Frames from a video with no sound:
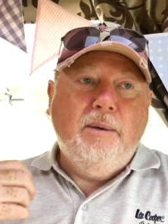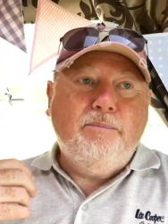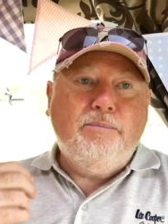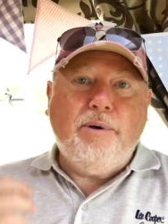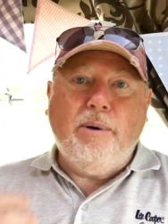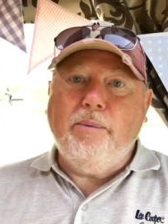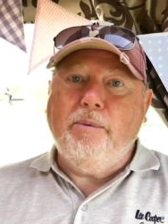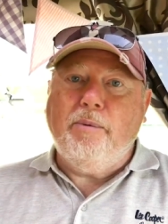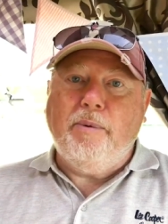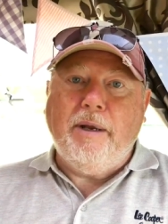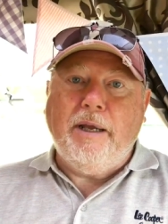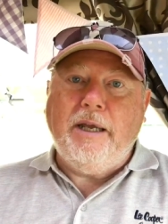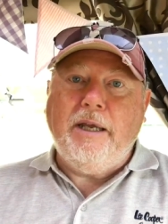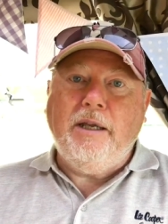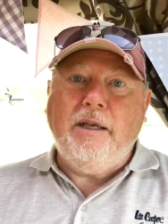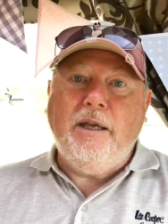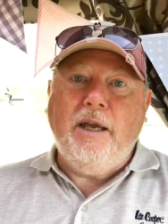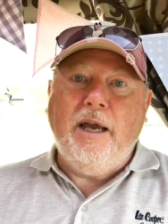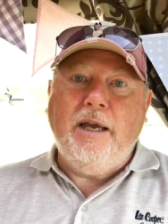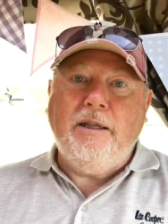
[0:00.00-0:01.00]

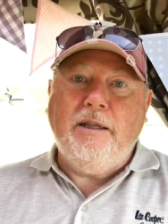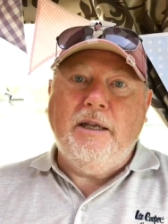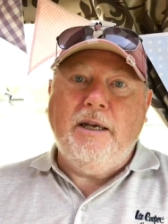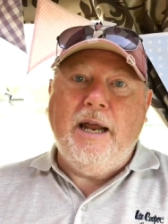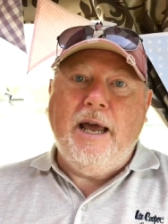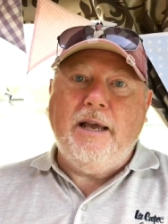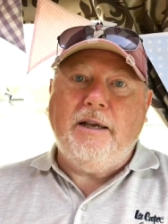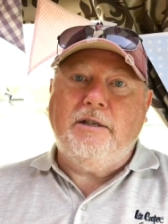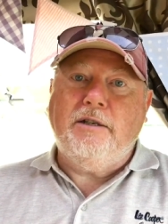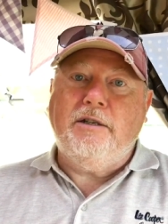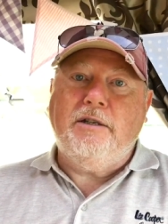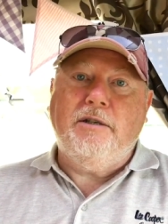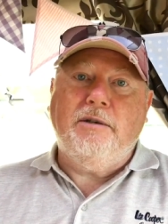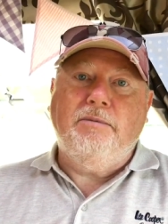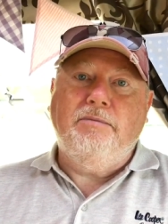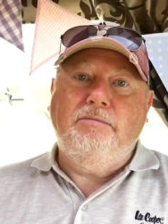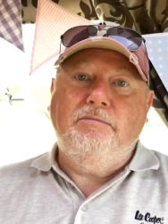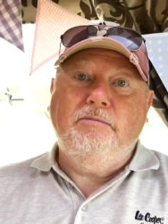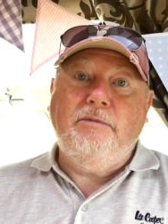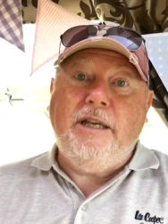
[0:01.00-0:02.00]
probably in the next
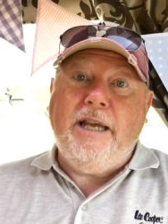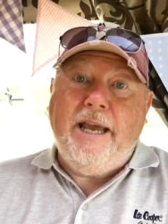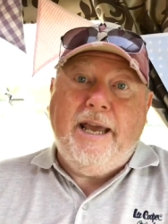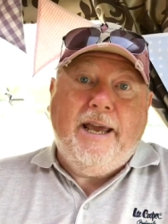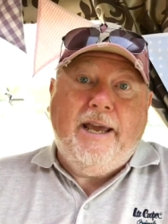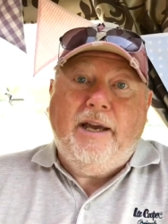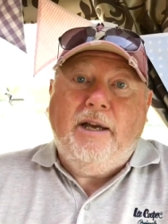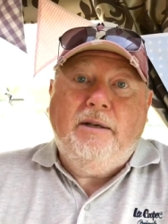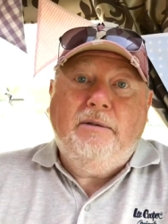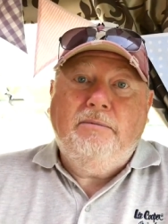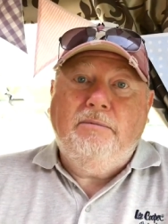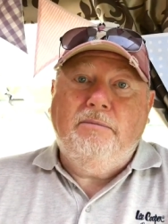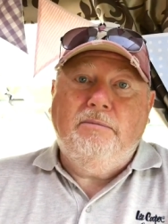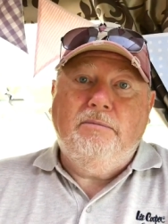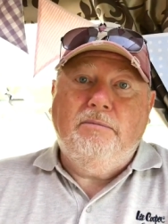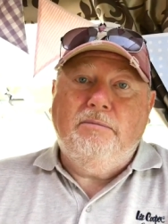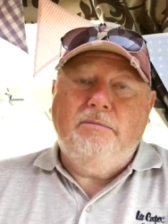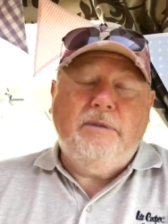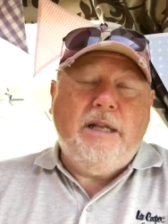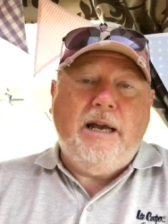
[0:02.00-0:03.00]
year
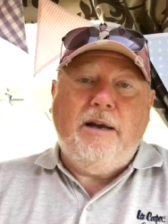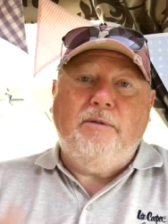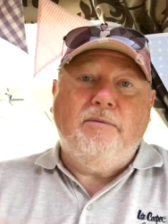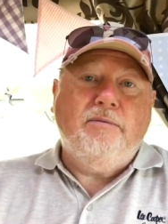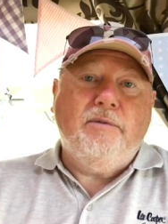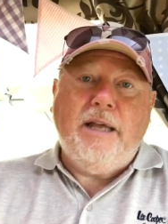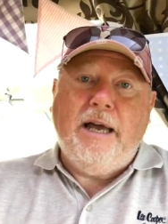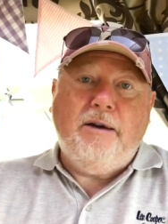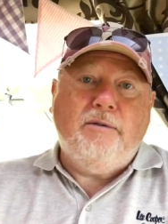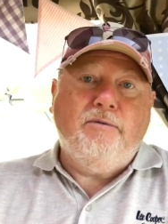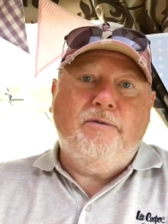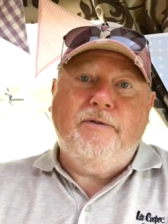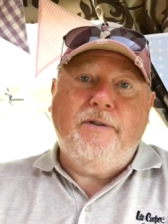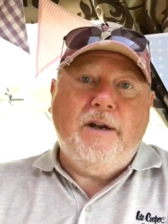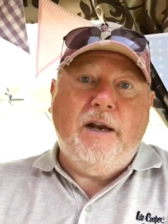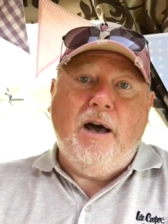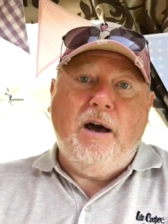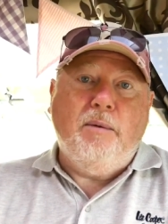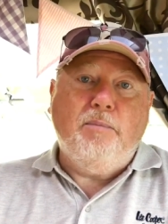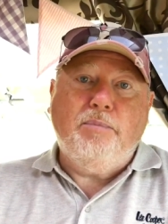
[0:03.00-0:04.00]
that'll that'll
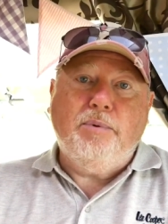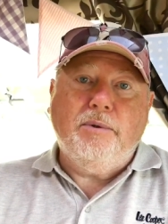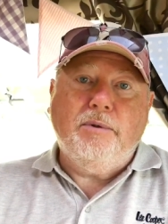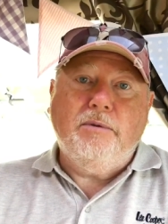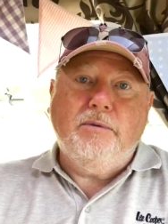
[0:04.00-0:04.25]
fill up